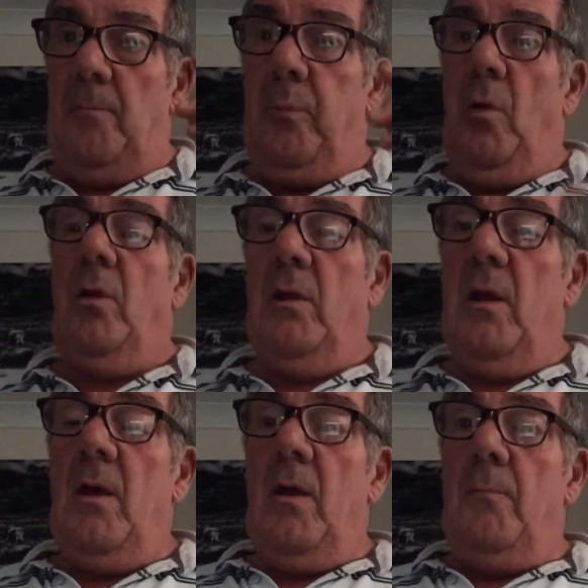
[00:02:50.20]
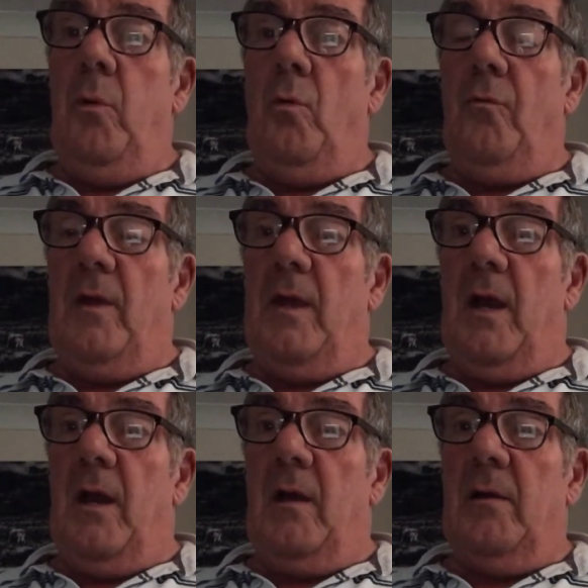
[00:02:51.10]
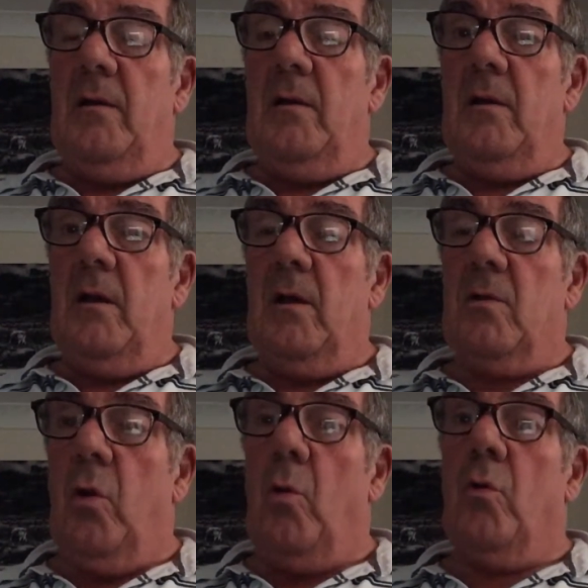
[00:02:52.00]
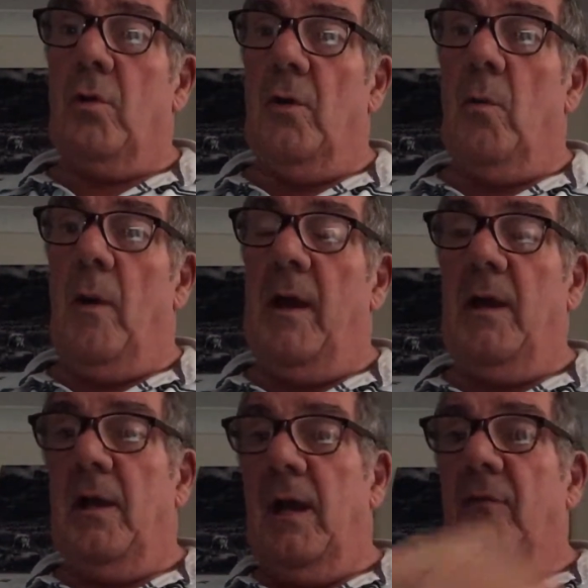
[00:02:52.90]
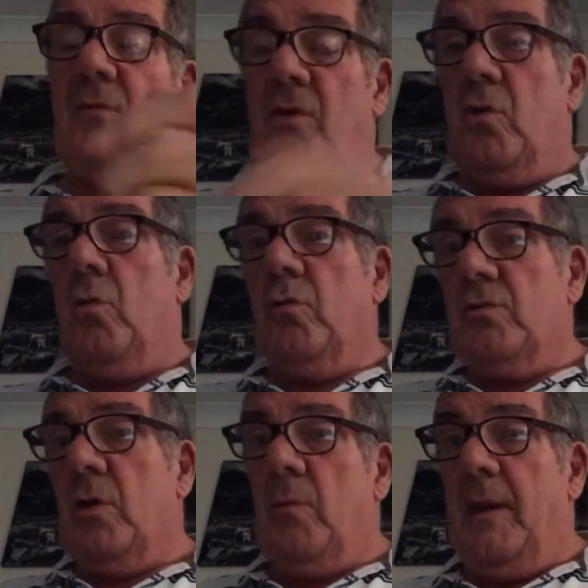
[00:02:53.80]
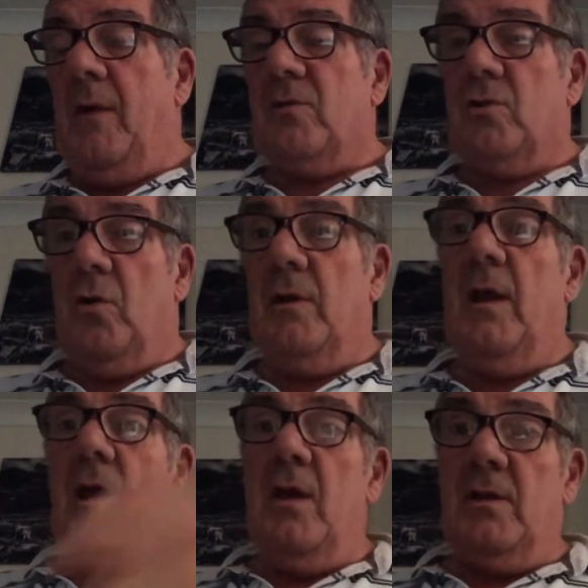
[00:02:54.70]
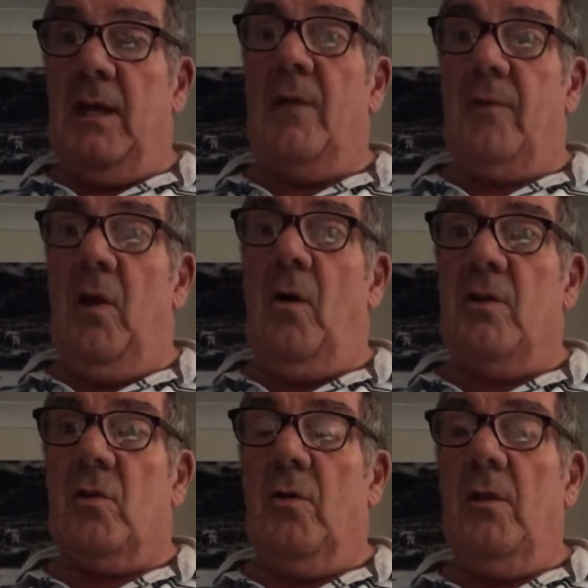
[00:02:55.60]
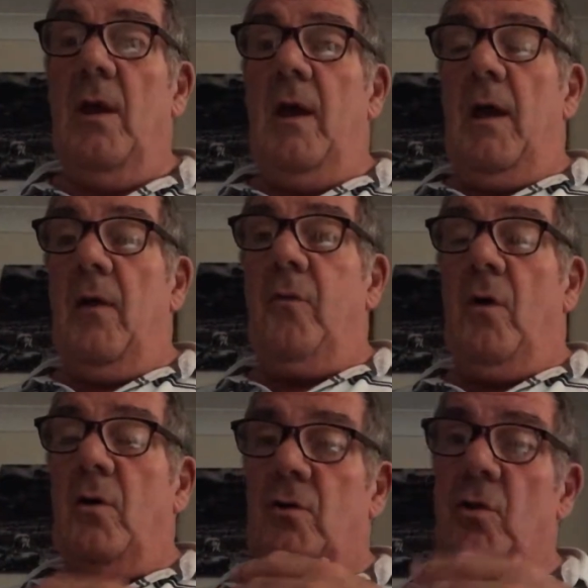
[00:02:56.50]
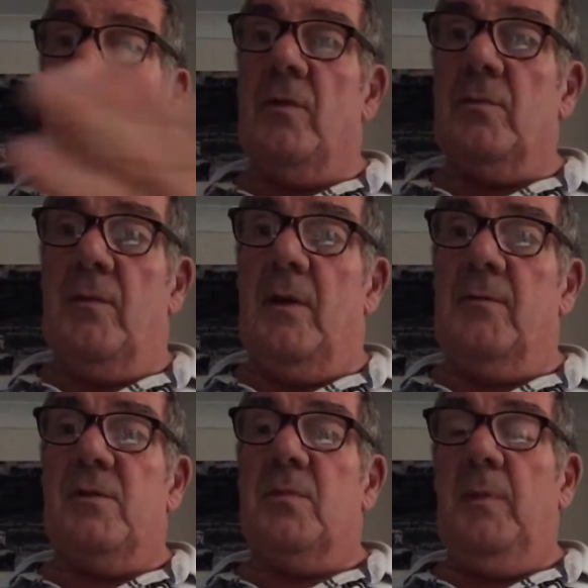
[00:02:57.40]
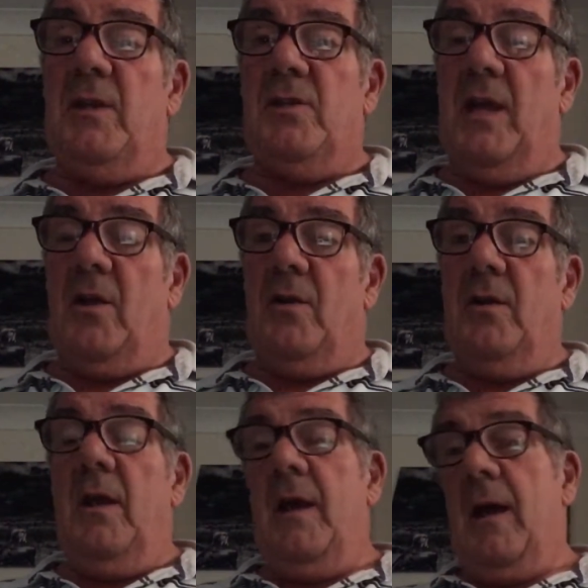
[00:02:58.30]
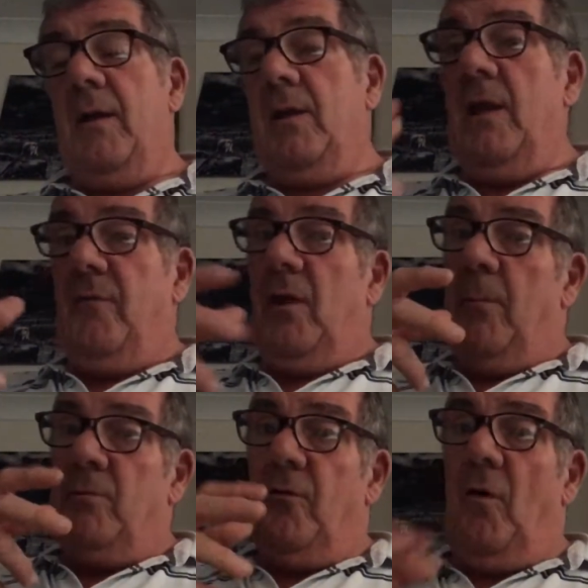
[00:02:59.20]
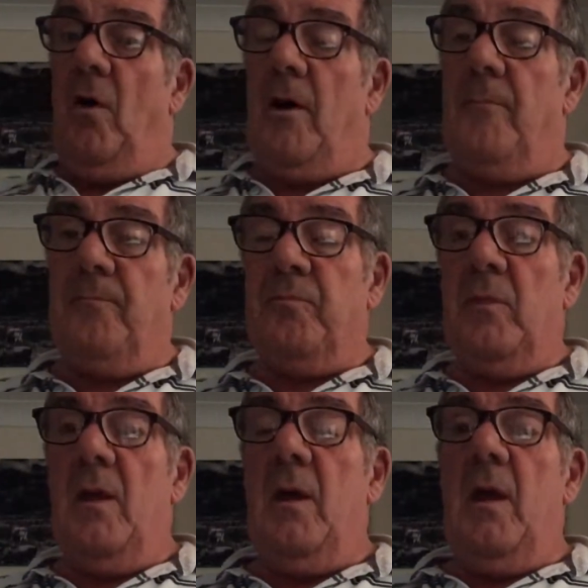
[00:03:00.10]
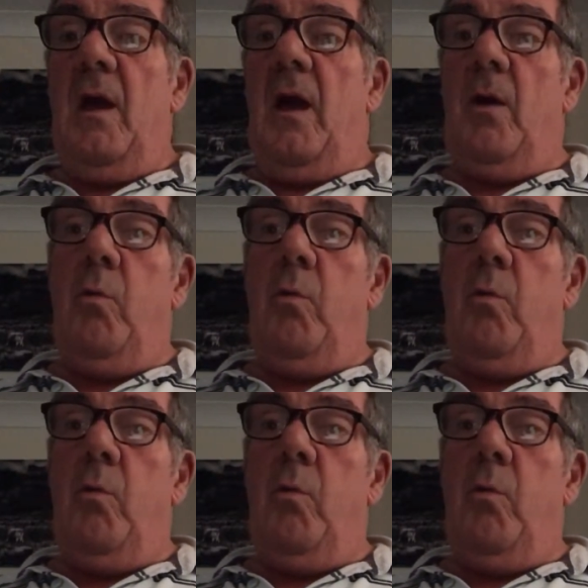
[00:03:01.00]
pull the cord on the way, and I lengthened the cord so it went outside to get the light on, and I thought I've got to do this within a split second and level up to fire. And I